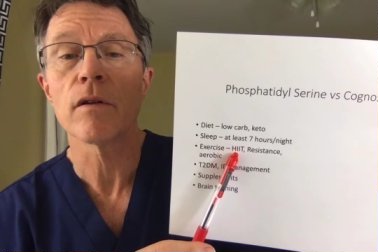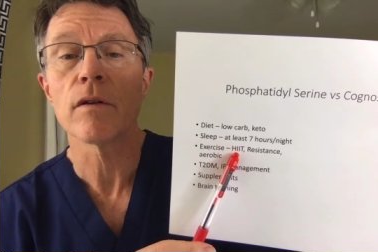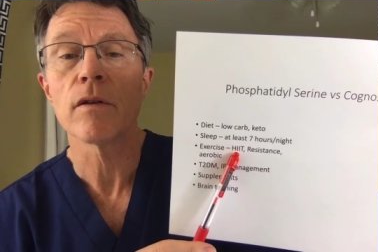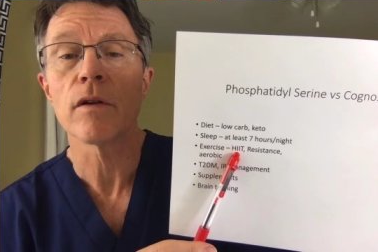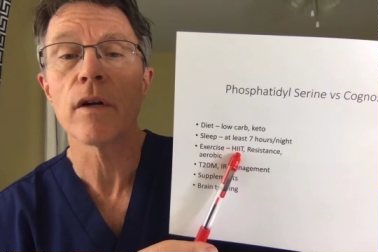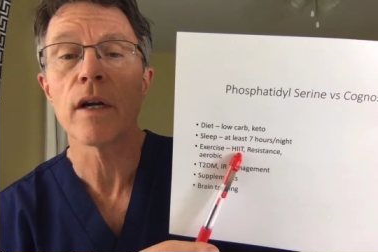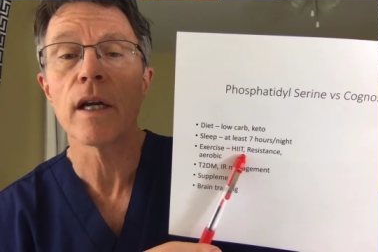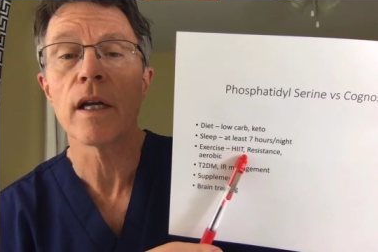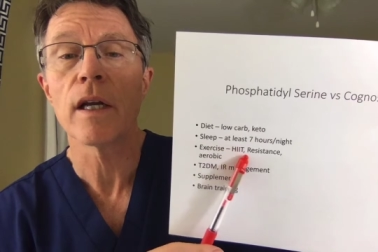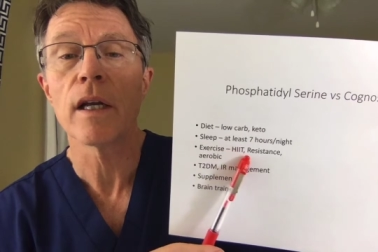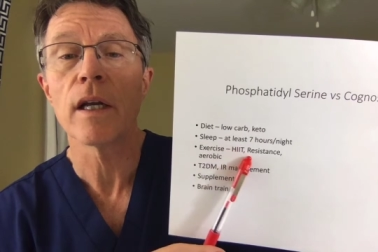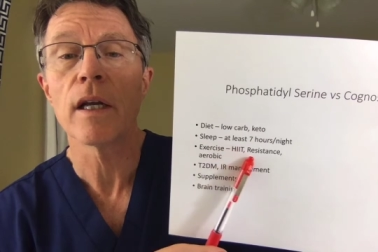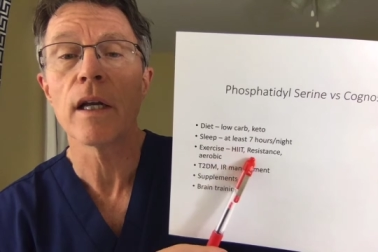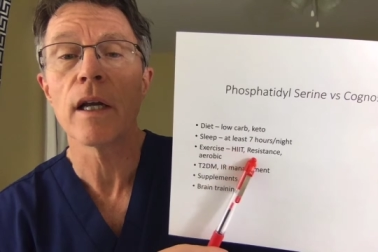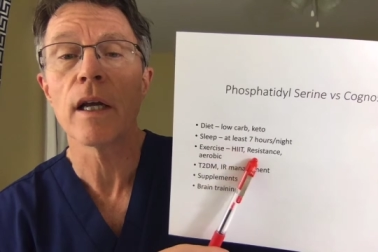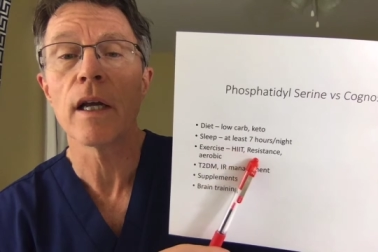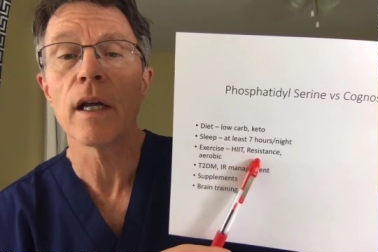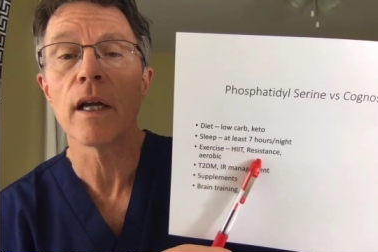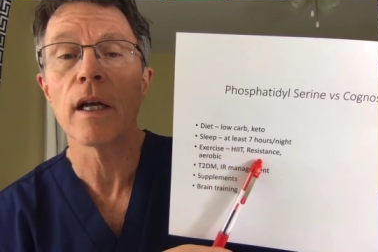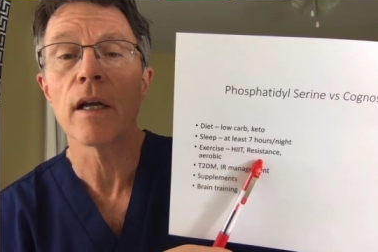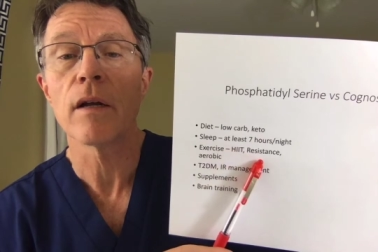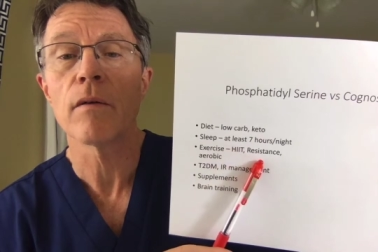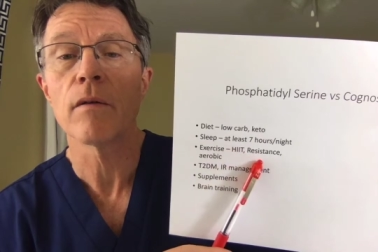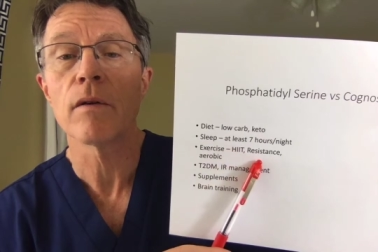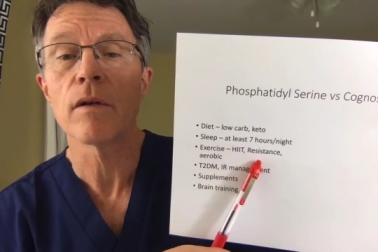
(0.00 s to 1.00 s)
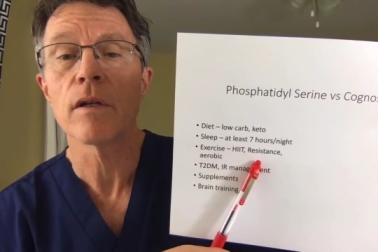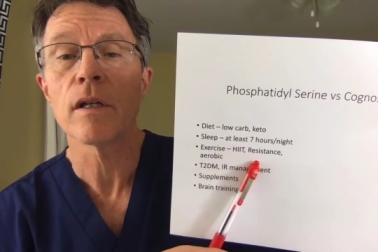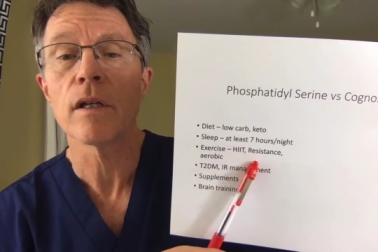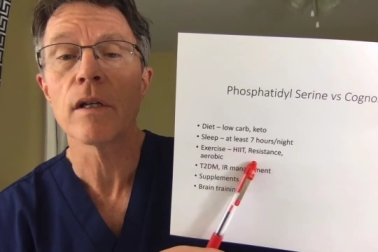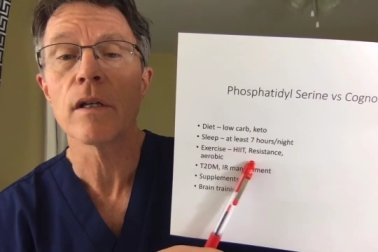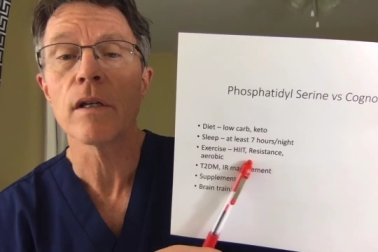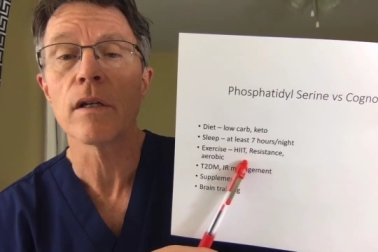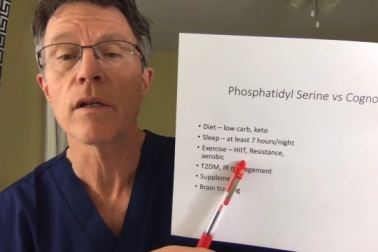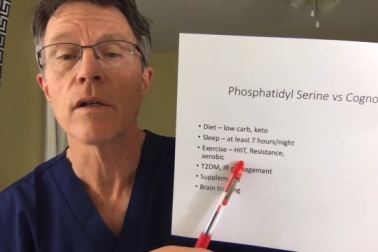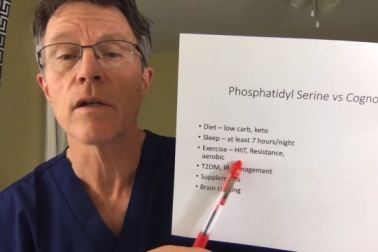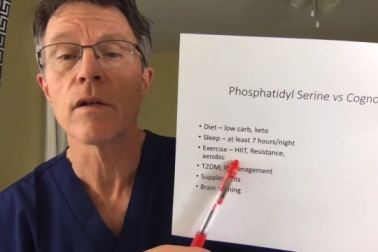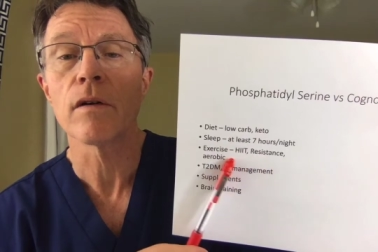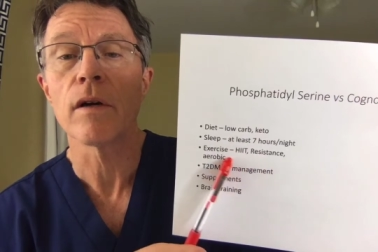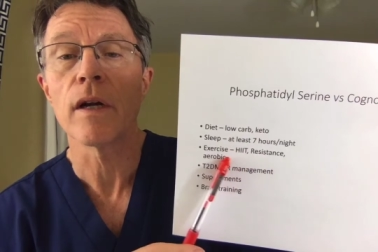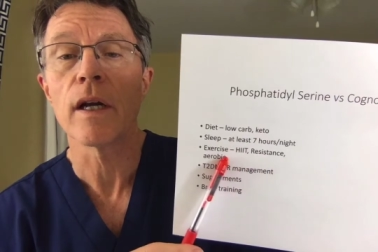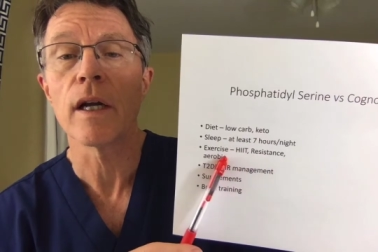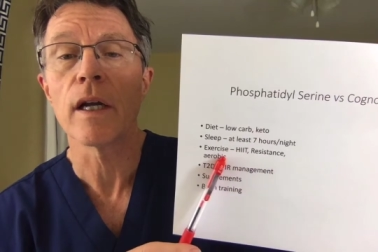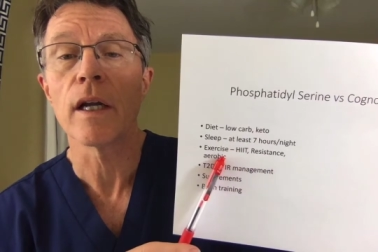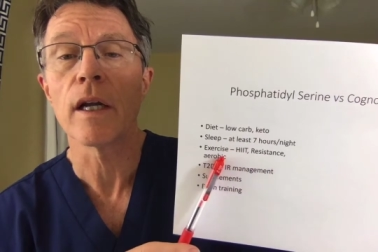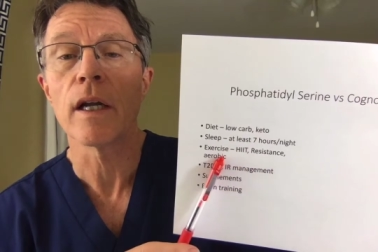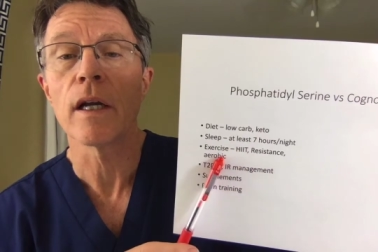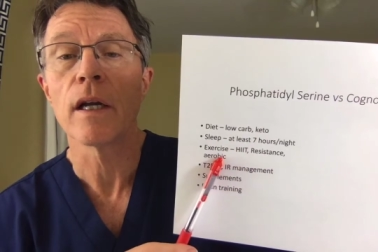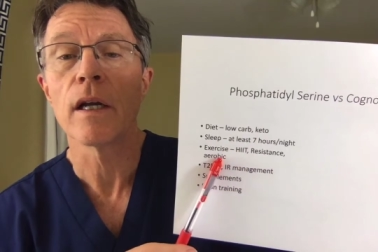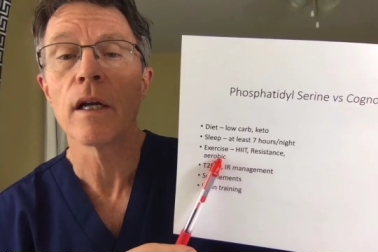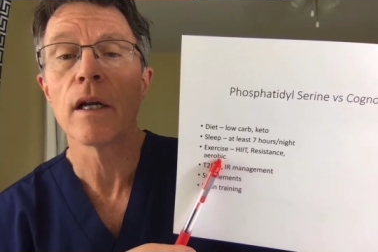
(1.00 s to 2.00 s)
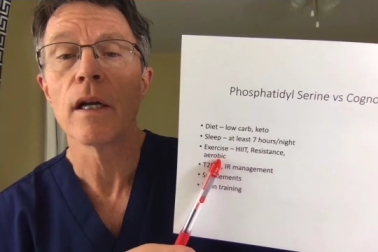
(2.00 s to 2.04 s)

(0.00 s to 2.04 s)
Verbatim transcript: training and resistance training,